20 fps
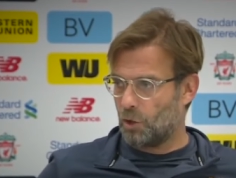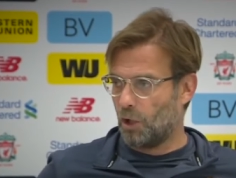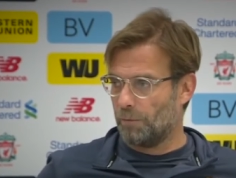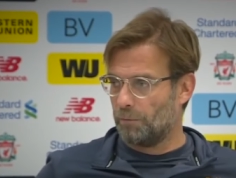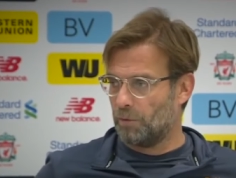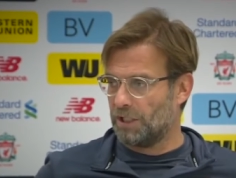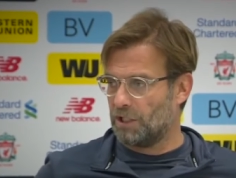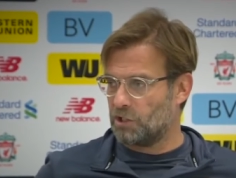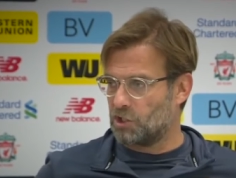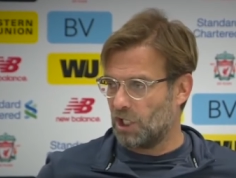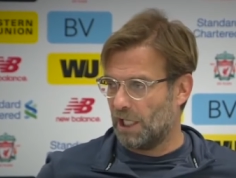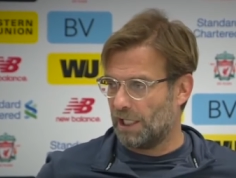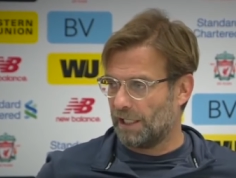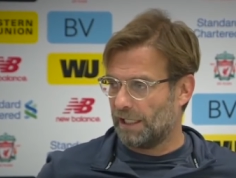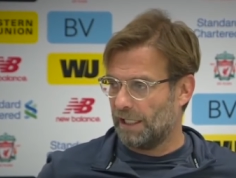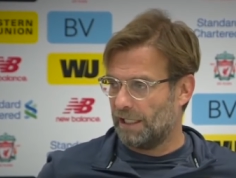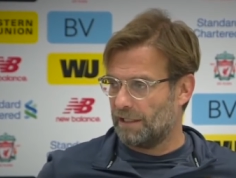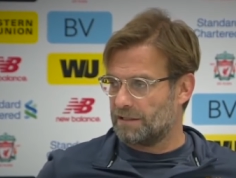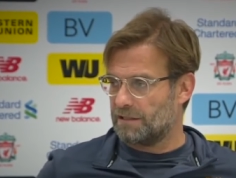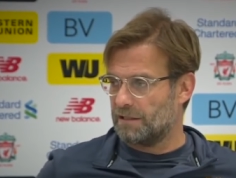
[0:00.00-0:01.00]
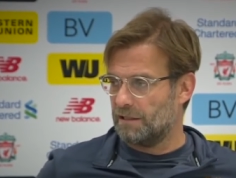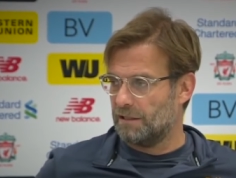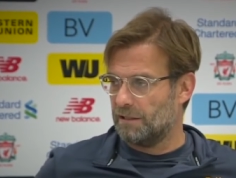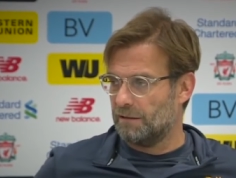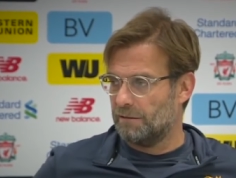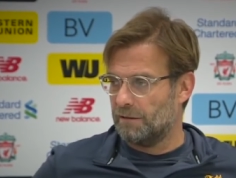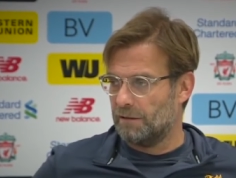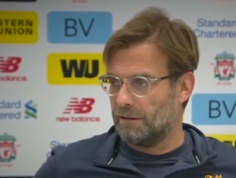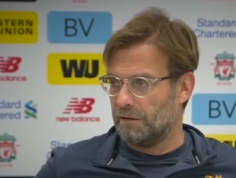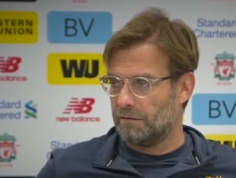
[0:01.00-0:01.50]
Dortmund and Schalke has
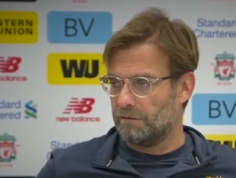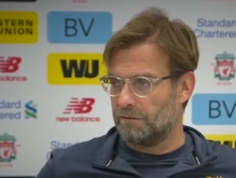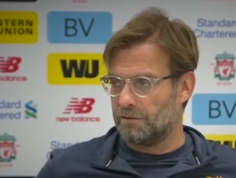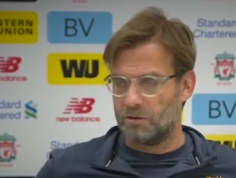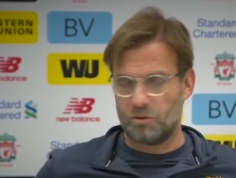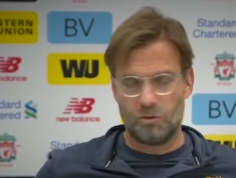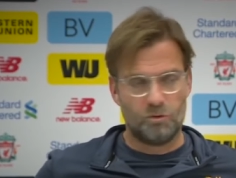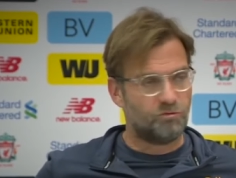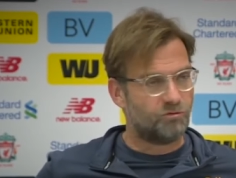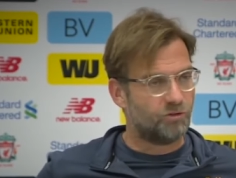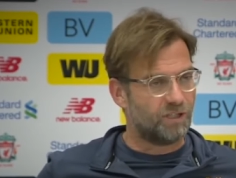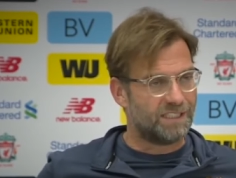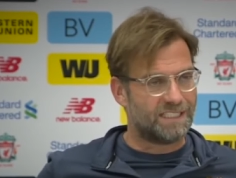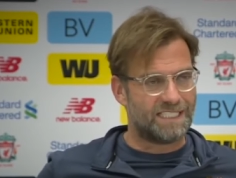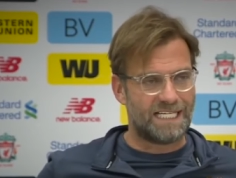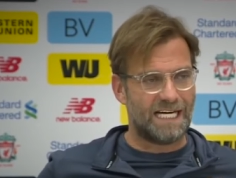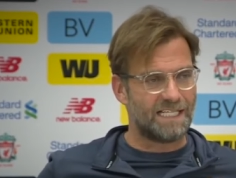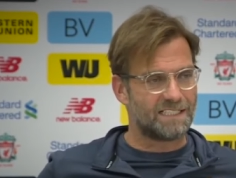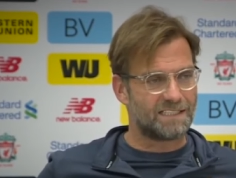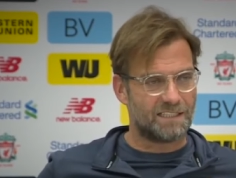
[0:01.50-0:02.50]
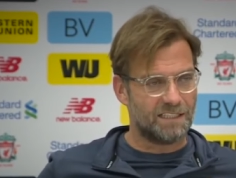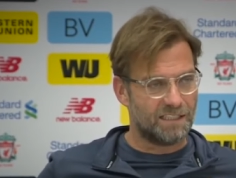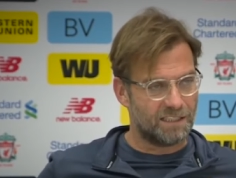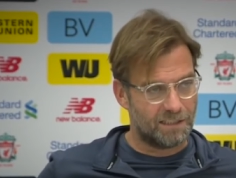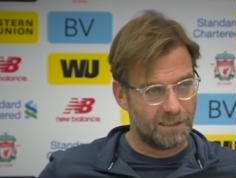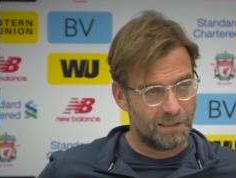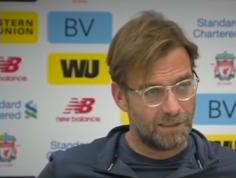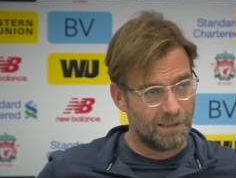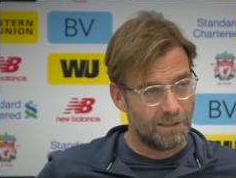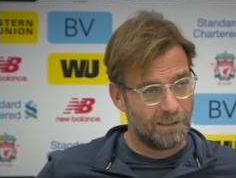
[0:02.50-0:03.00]
uh, two
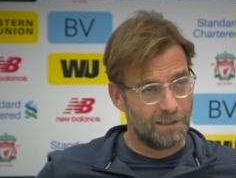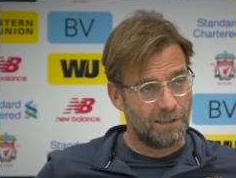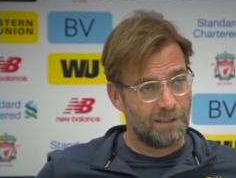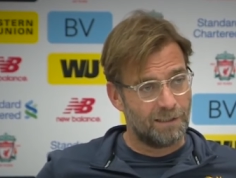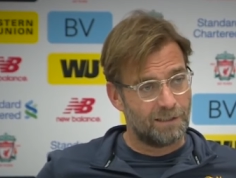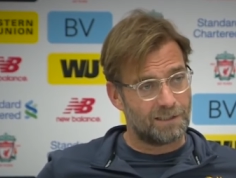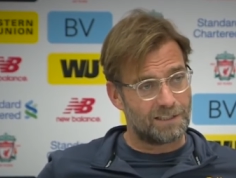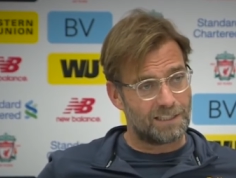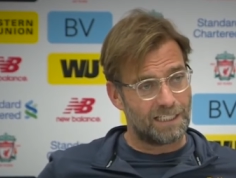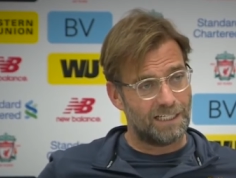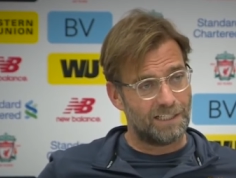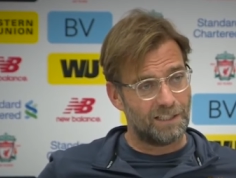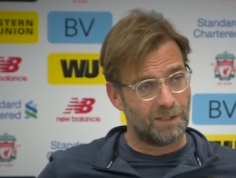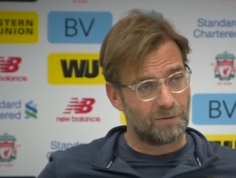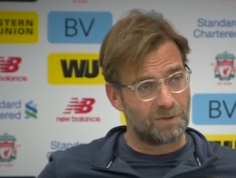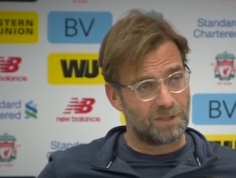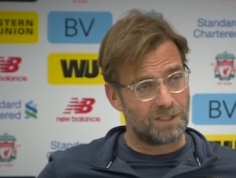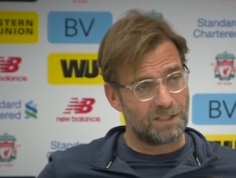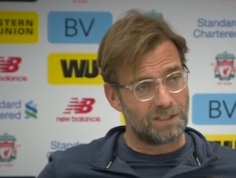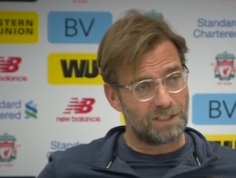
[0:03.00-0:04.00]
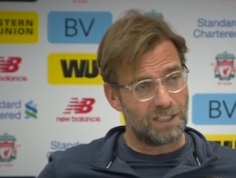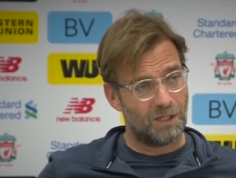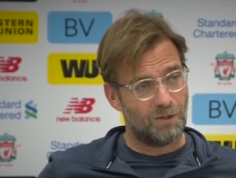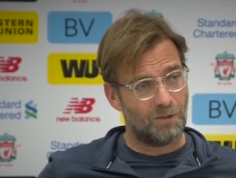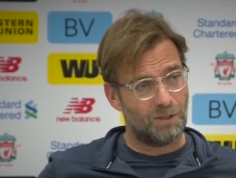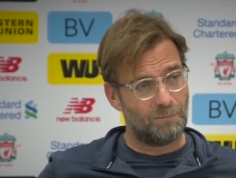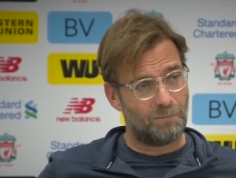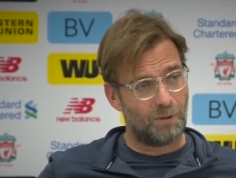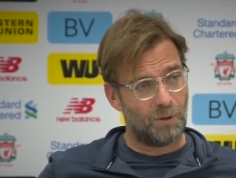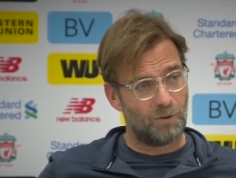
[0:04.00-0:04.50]
fantastic stadiums.
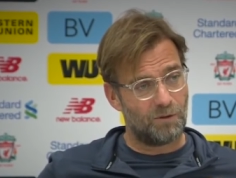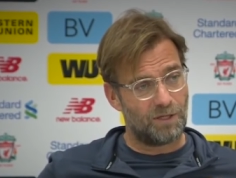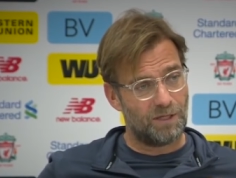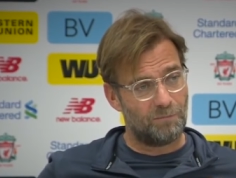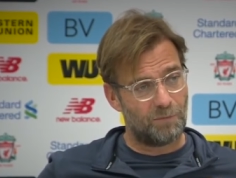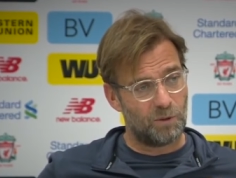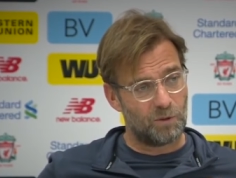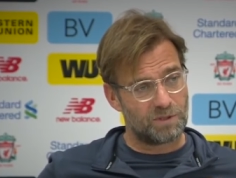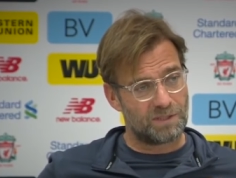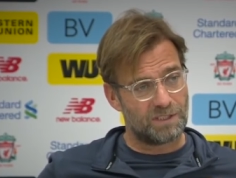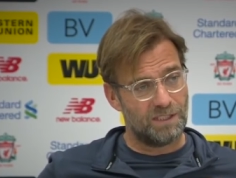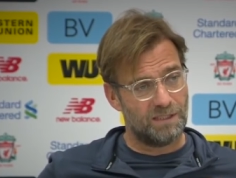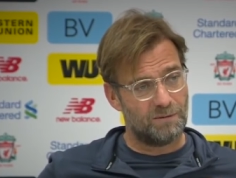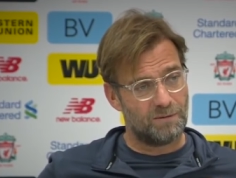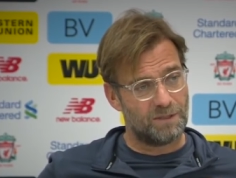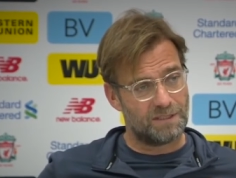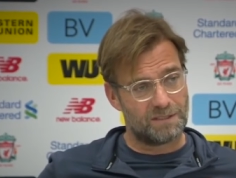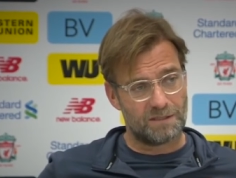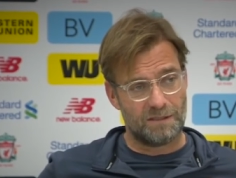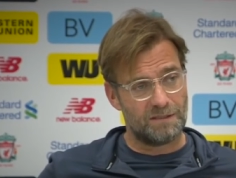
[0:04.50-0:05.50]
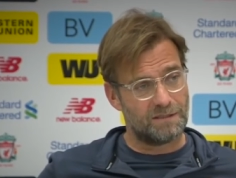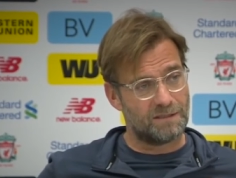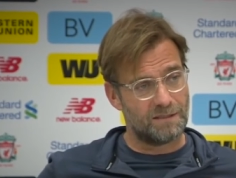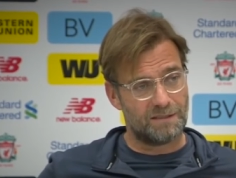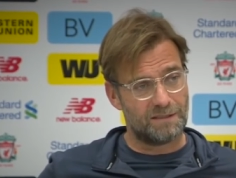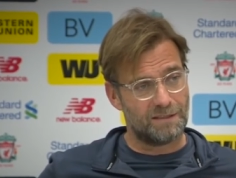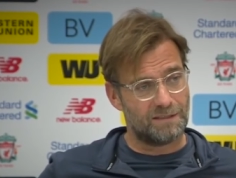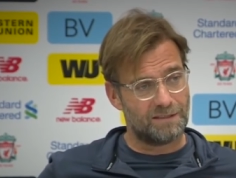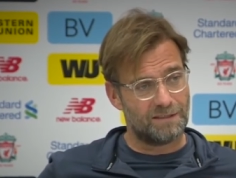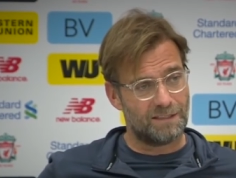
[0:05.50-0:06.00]
So both in both stadiums, uh,
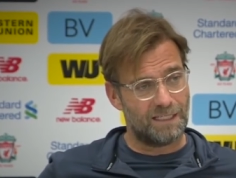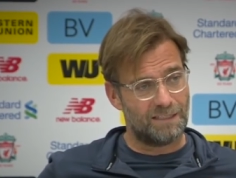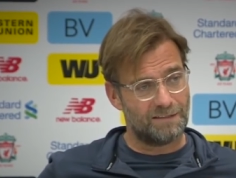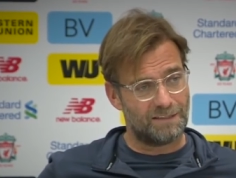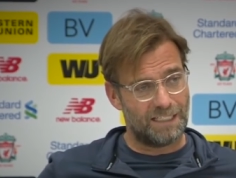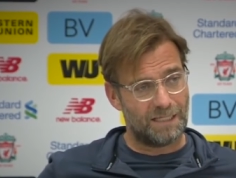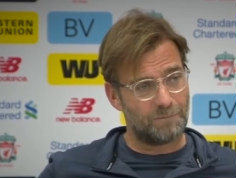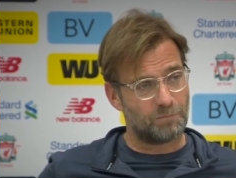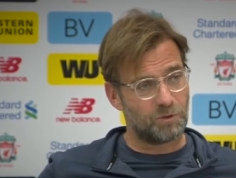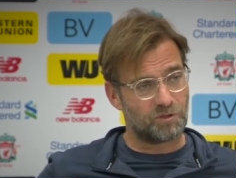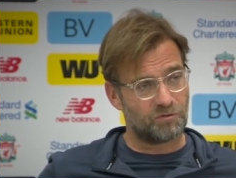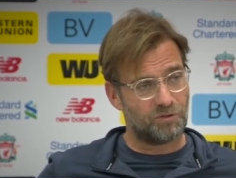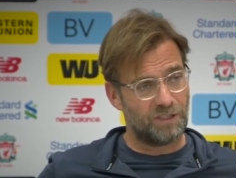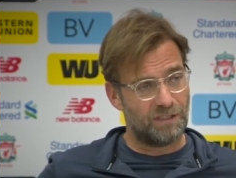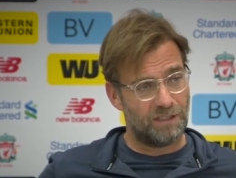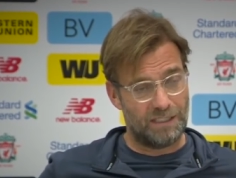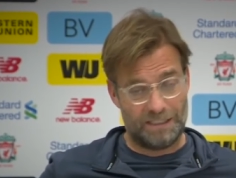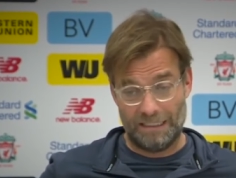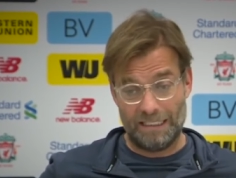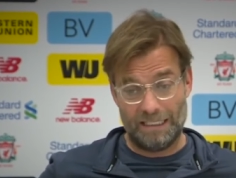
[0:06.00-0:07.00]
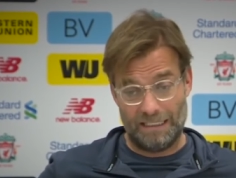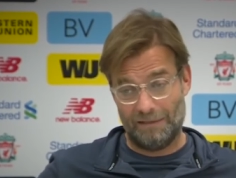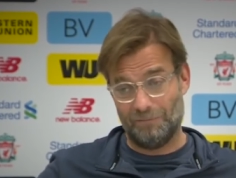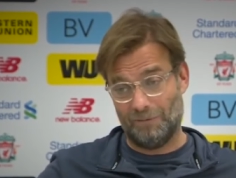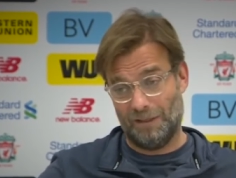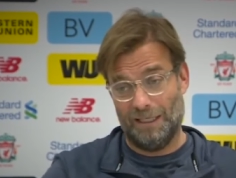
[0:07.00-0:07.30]
the, the, the, atmosphere and